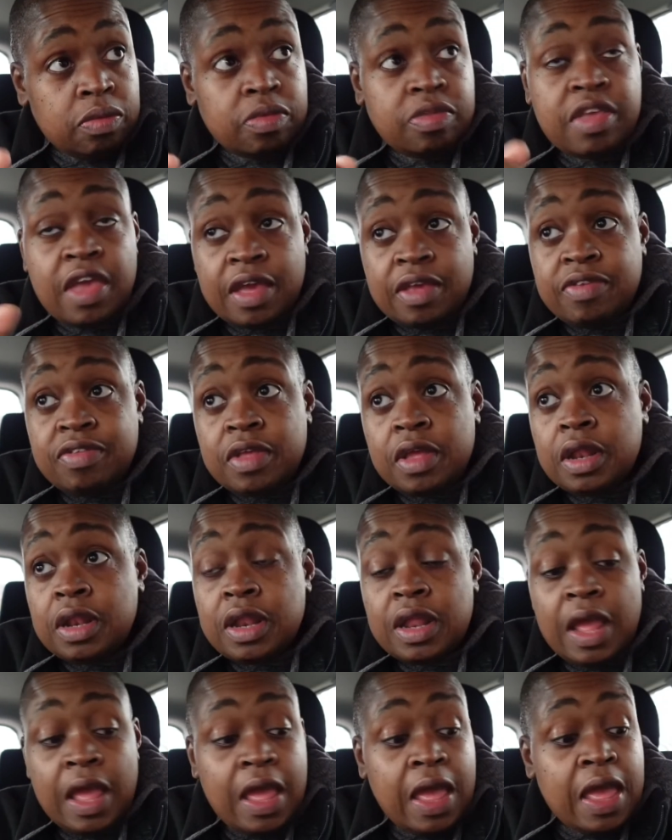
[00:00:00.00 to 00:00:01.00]

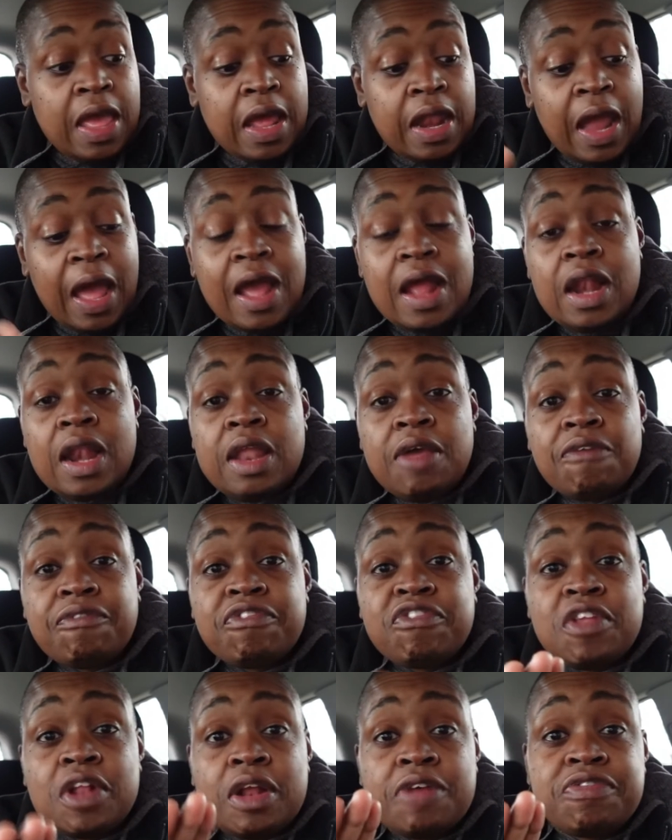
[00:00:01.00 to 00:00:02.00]
texting, and I
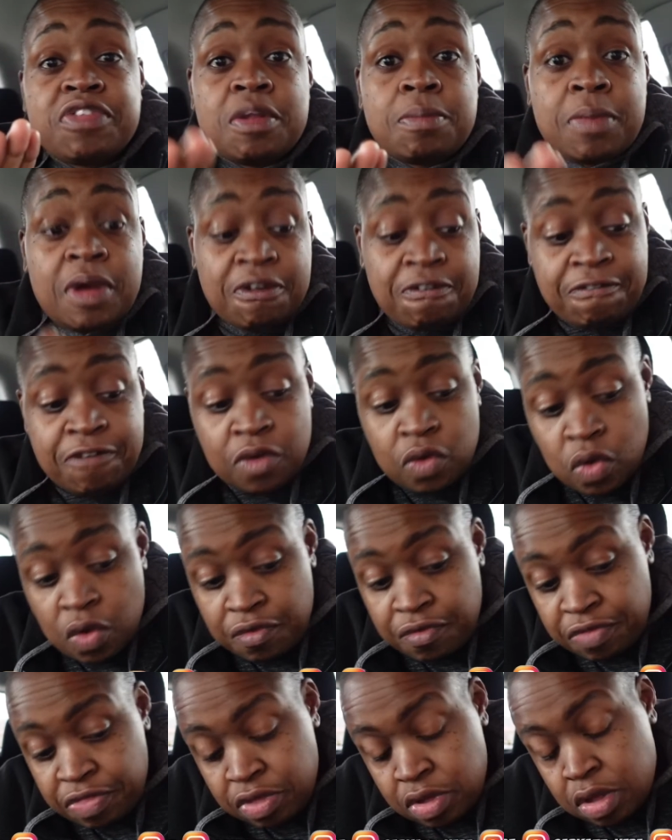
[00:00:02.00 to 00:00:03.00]
lift, lifted my foot
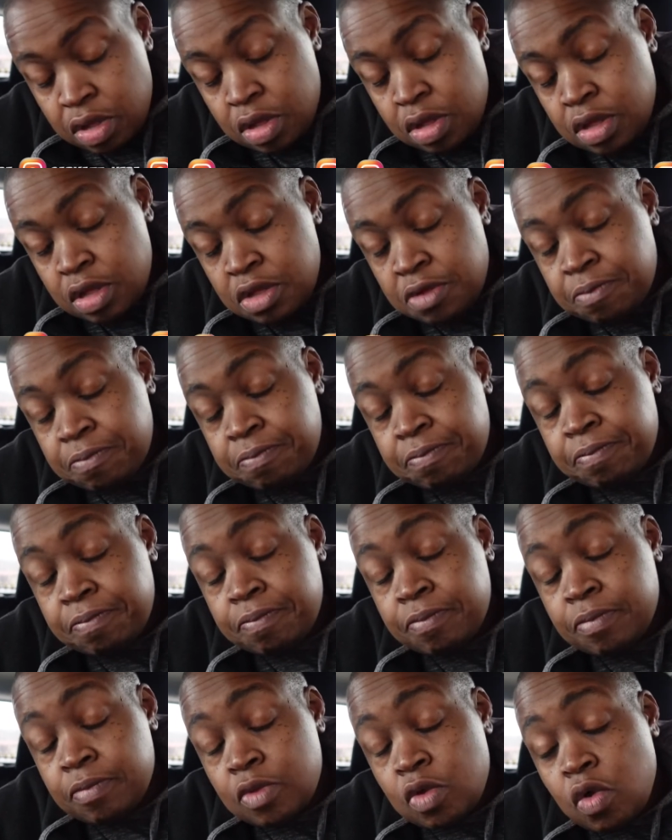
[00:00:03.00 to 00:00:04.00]
off the,
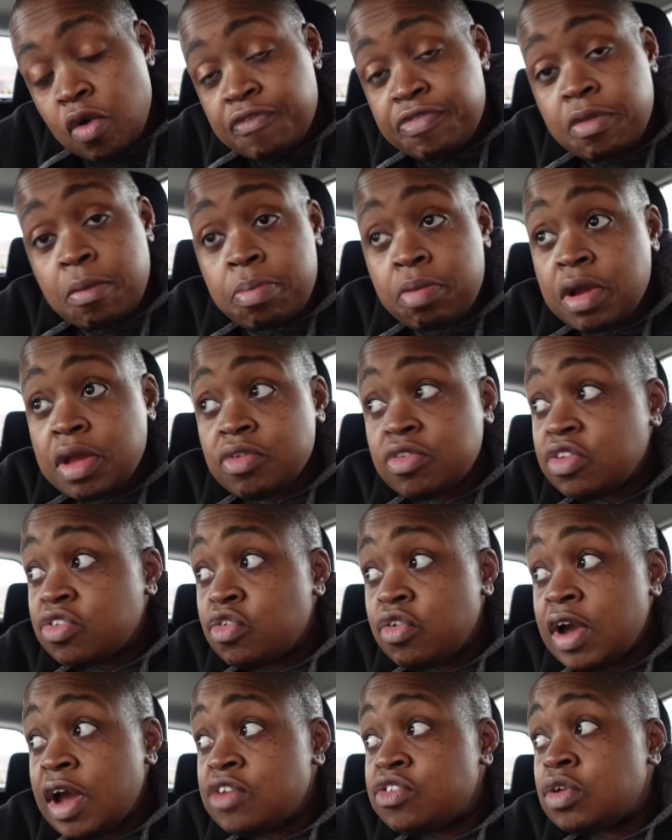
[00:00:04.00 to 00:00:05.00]
um, off the brake, just
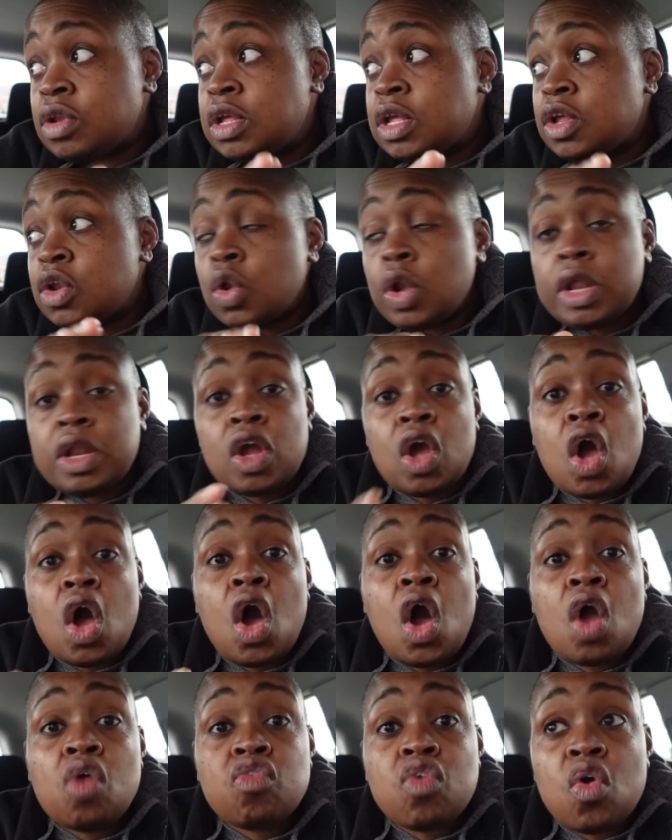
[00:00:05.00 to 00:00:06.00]
gradually, you know, letting the
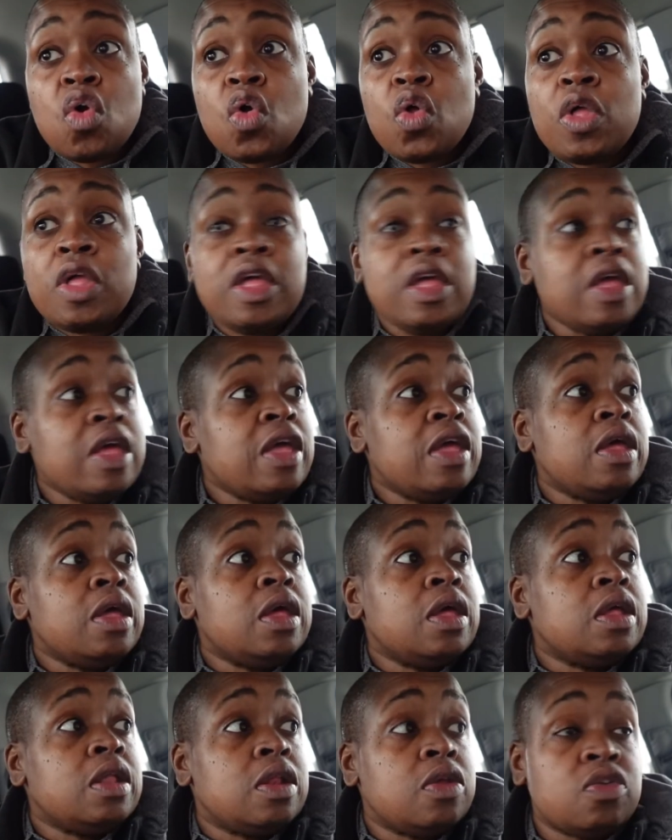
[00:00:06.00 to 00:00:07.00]
car roll.
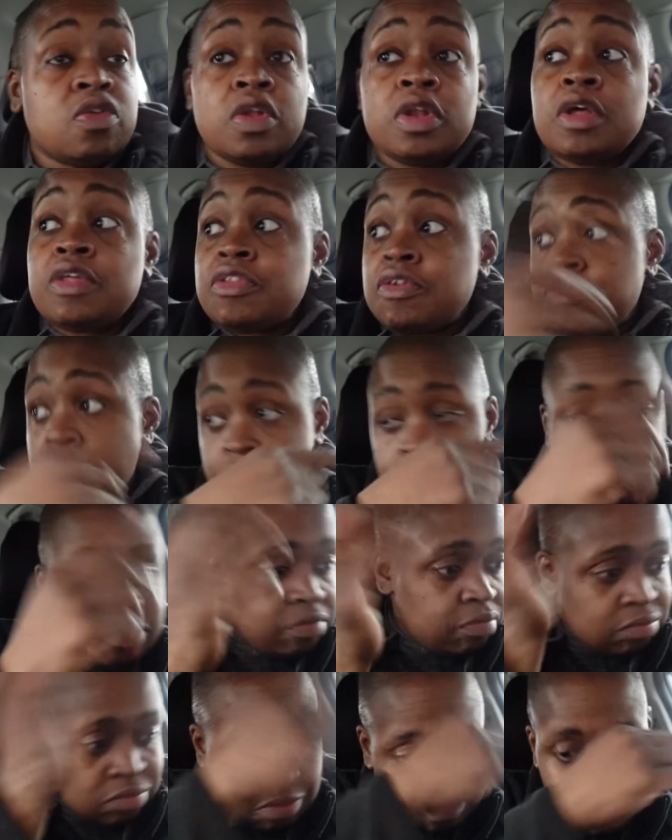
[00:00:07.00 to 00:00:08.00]
There's another,
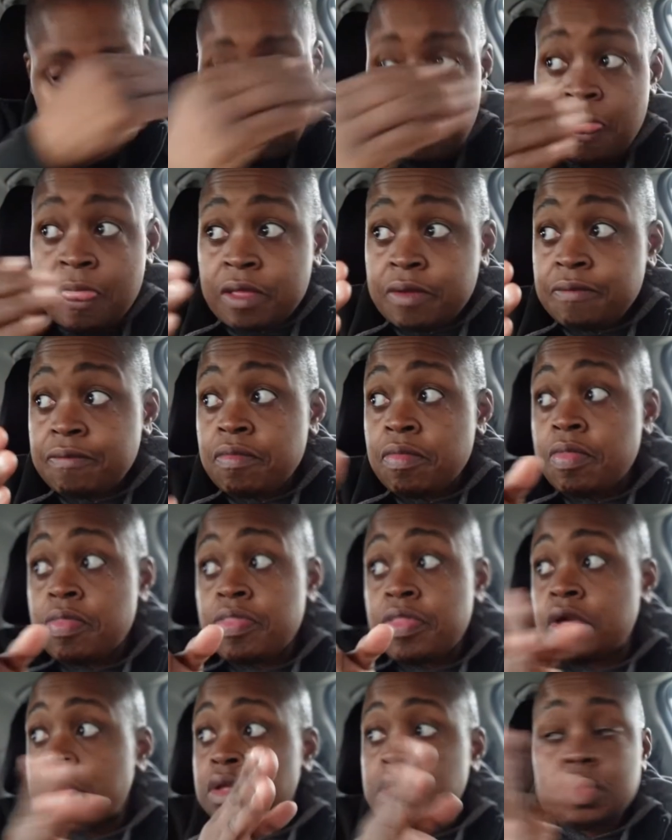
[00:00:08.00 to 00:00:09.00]

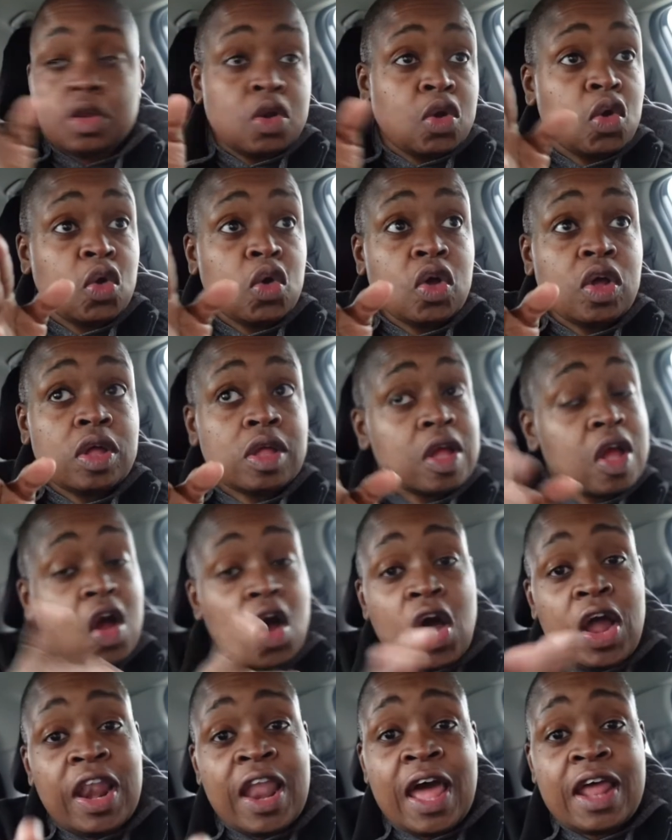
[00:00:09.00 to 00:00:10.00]
the, you know,
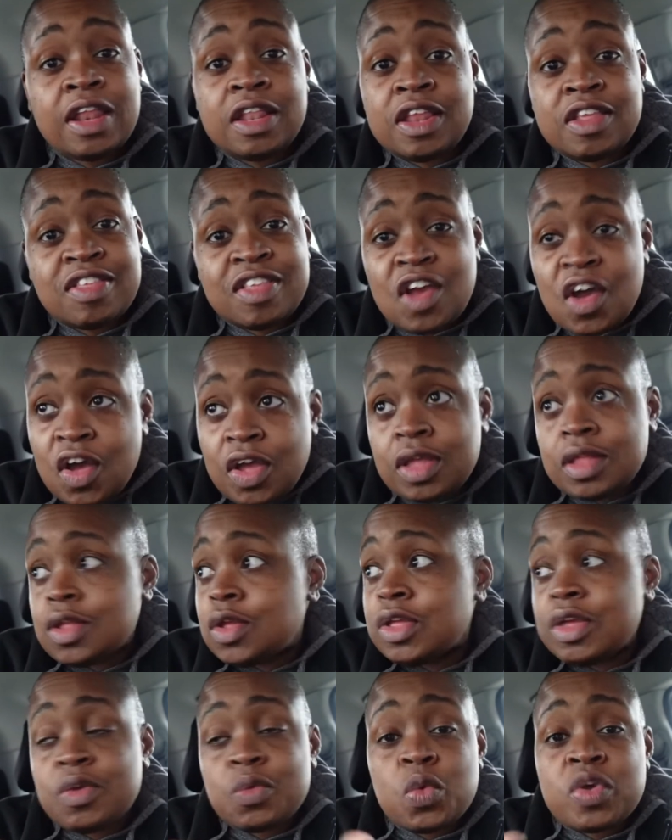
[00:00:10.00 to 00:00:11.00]
car lot, this car,
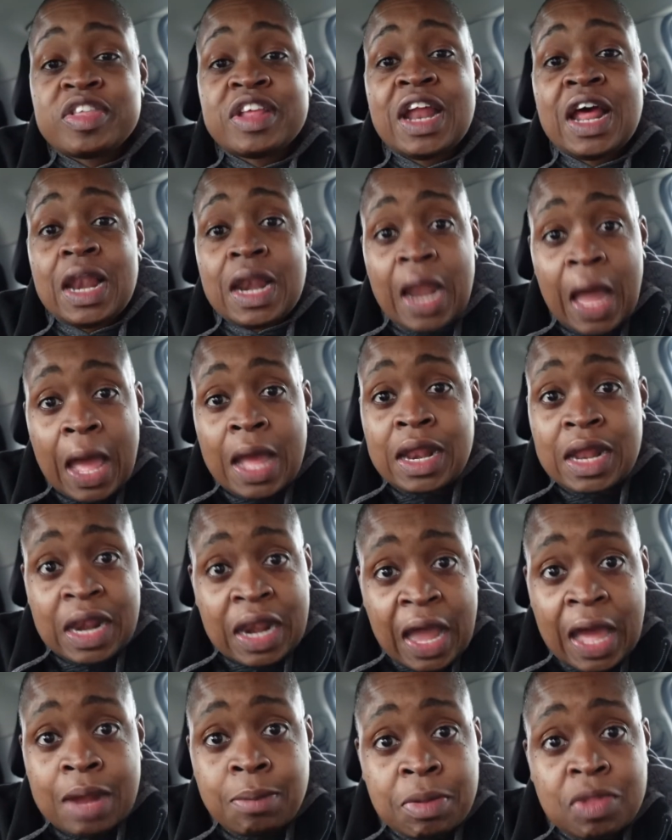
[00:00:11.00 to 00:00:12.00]
it, wasn't aligned
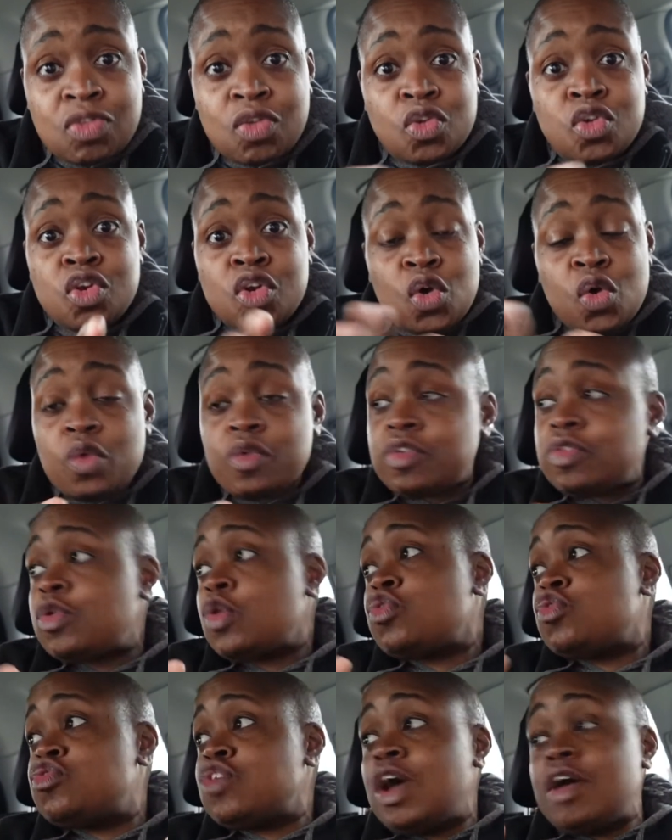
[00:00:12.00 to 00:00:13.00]
alignment, so, you know,
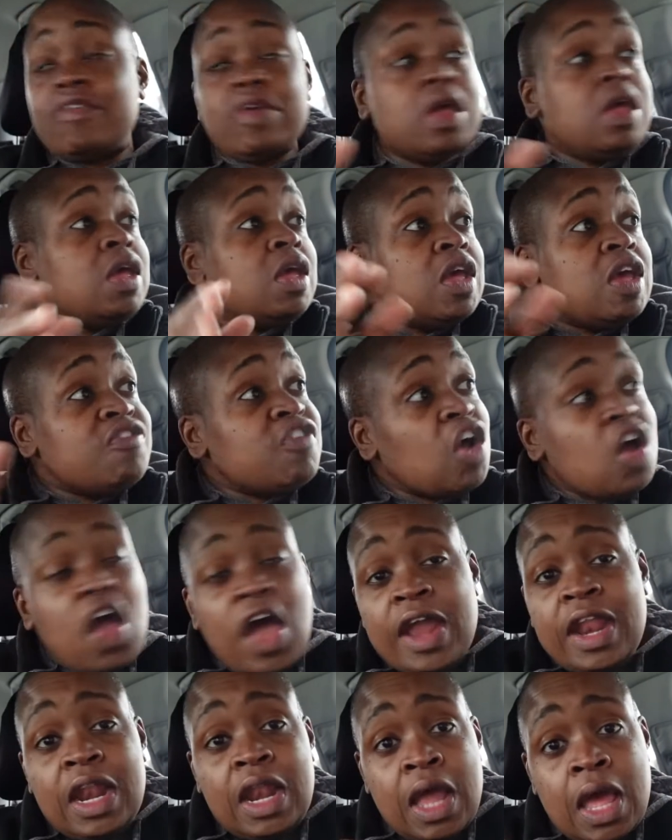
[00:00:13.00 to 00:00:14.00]
those who drive, if your
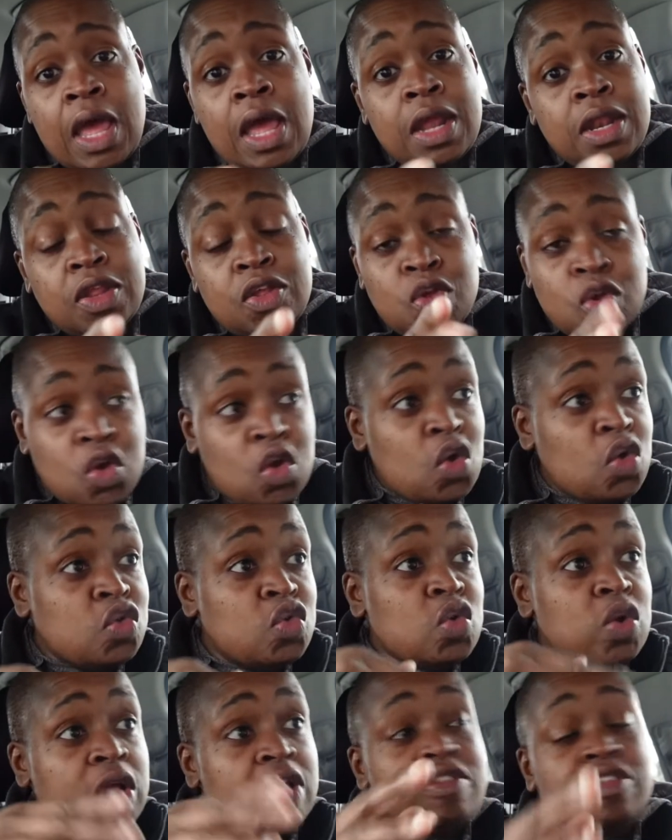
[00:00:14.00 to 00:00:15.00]
car in line, you know,
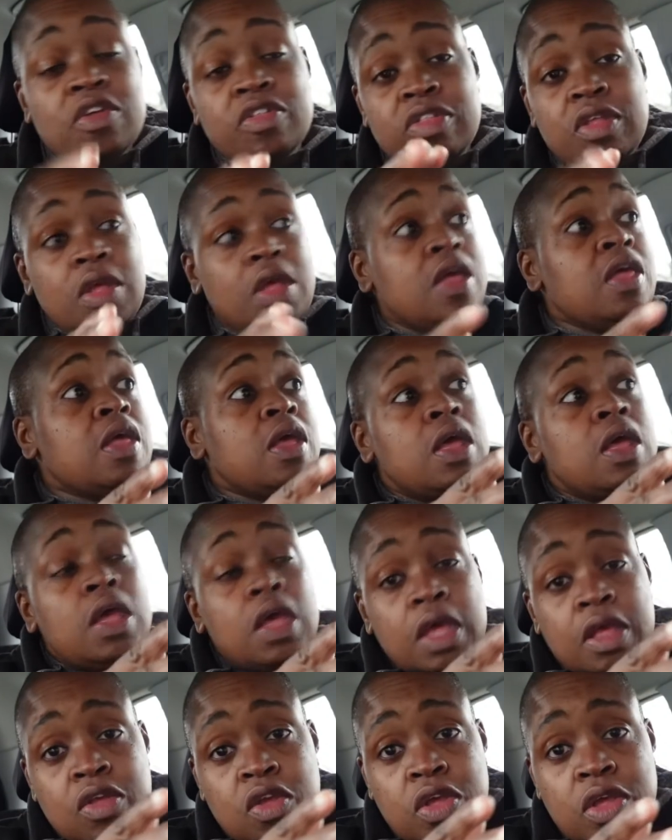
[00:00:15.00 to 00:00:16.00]
you let the thing,
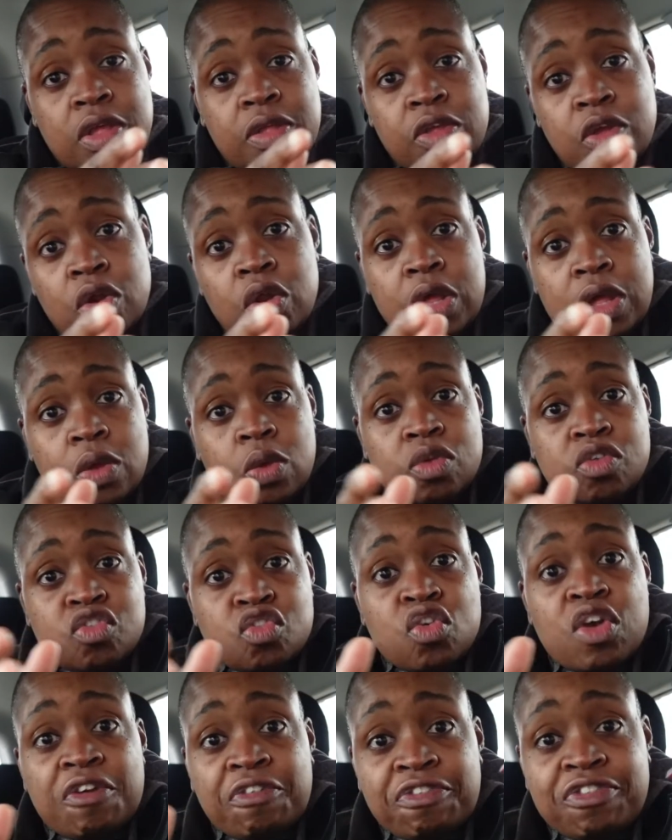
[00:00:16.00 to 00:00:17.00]
it, it you know it will
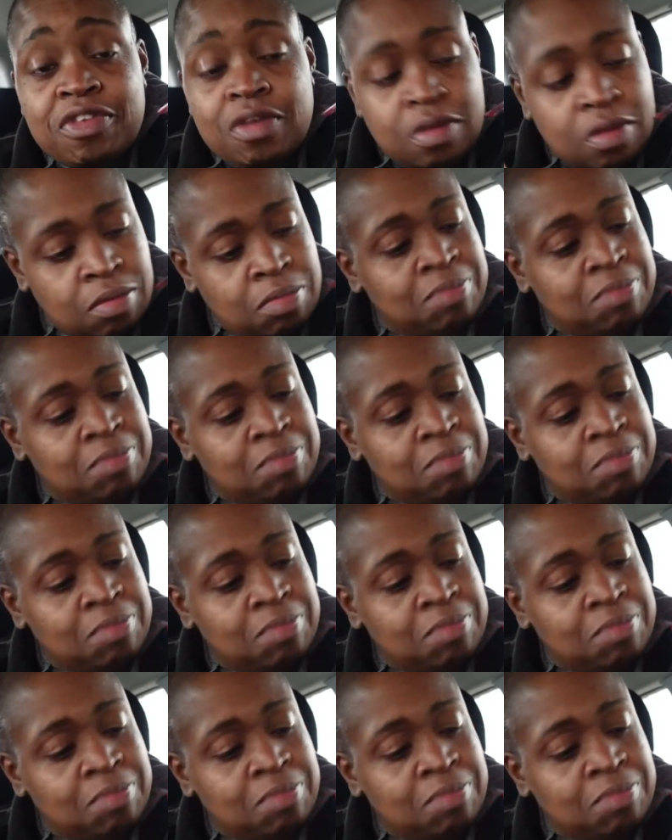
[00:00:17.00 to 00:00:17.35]
drift.